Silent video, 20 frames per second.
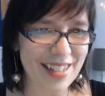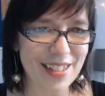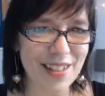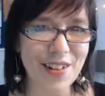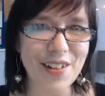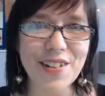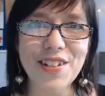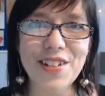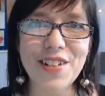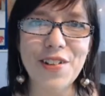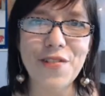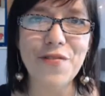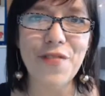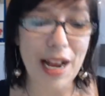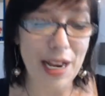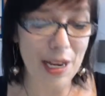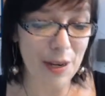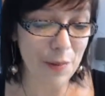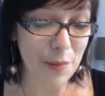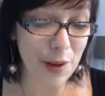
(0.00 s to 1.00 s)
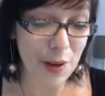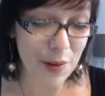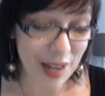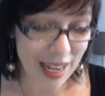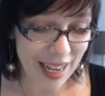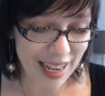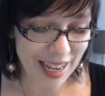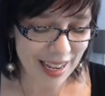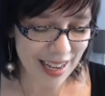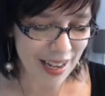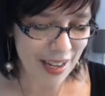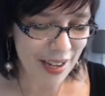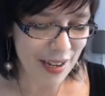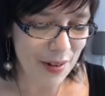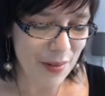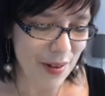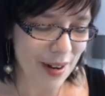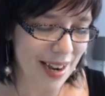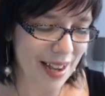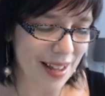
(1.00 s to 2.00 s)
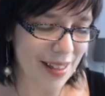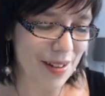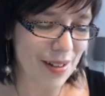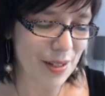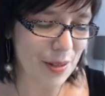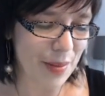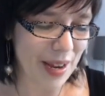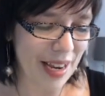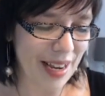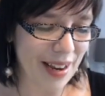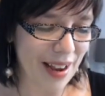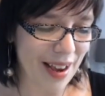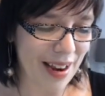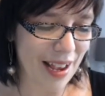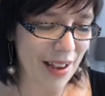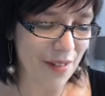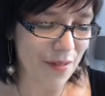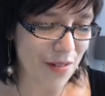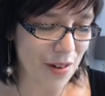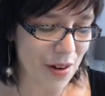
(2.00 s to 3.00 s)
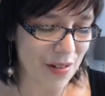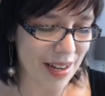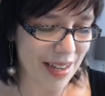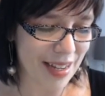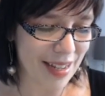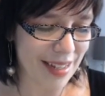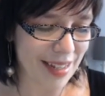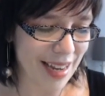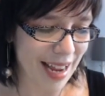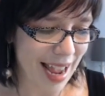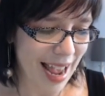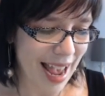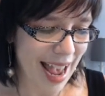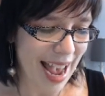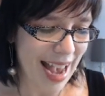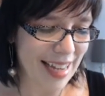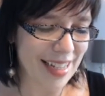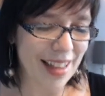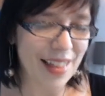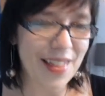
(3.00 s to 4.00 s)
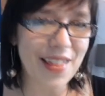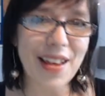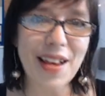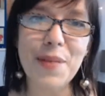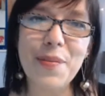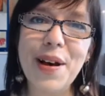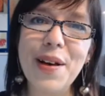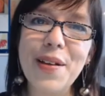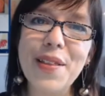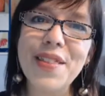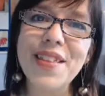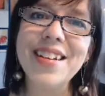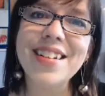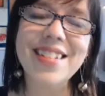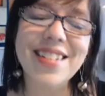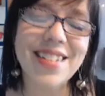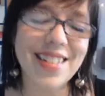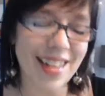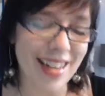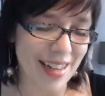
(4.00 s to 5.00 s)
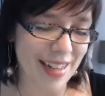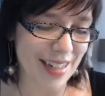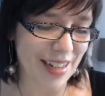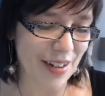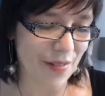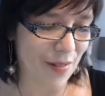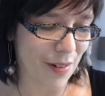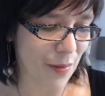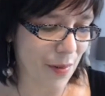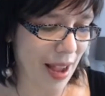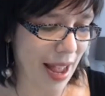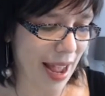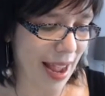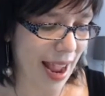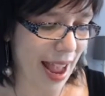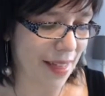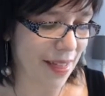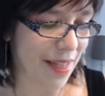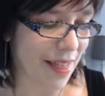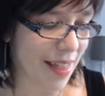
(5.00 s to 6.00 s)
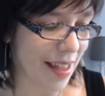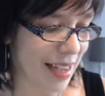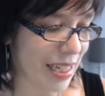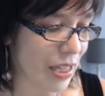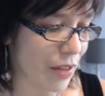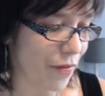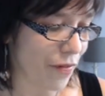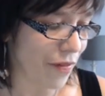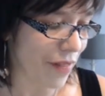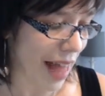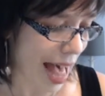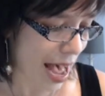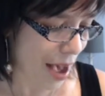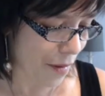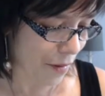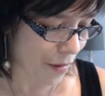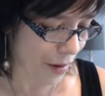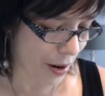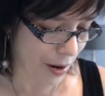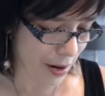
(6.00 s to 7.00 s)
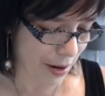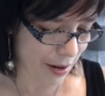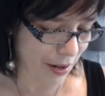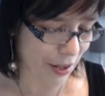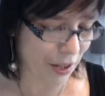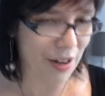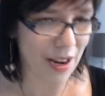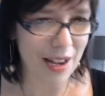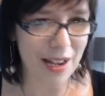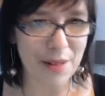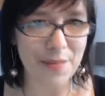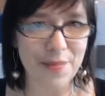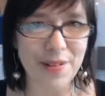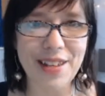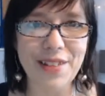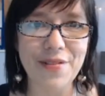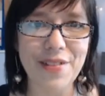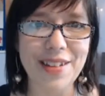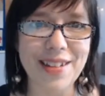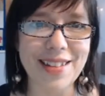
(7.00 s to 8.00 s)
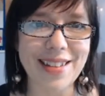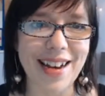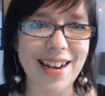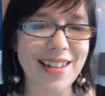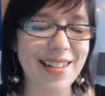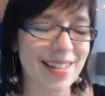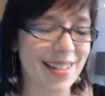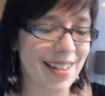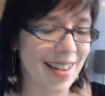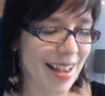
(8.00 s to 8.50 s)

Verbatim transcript: learned to find beauty where others may not have noticed and to think about things in a different way. And this flower, you're not going to believe this, guys.